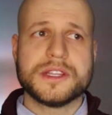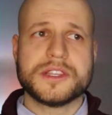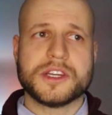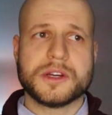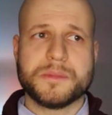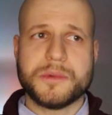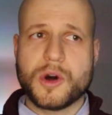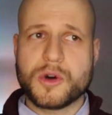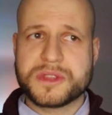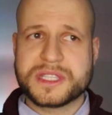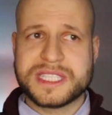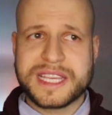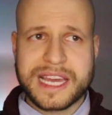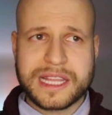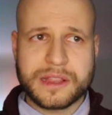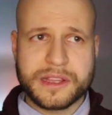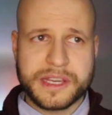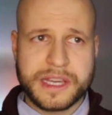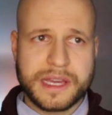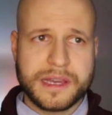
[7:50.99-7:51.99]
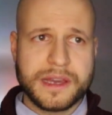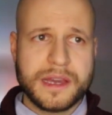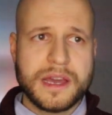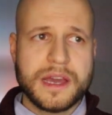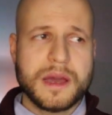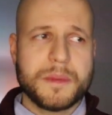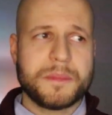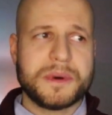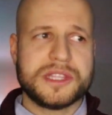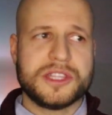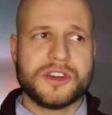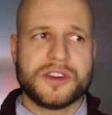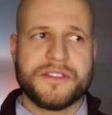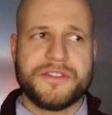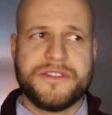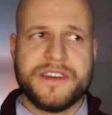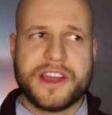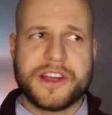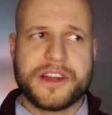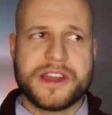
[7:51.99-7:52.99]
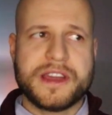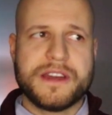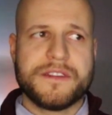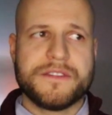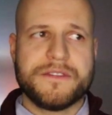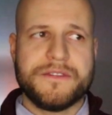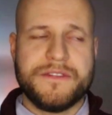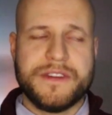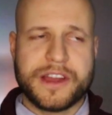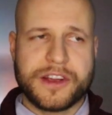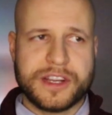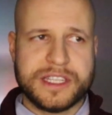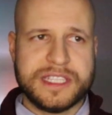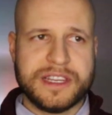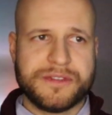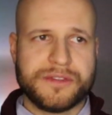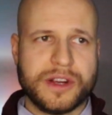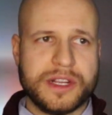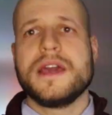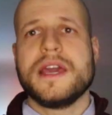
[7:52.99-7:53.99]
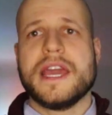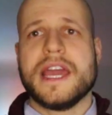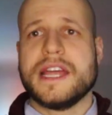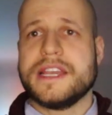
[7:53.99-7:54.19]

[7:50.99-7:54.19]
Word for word: They're both deadly, but they're very, very different.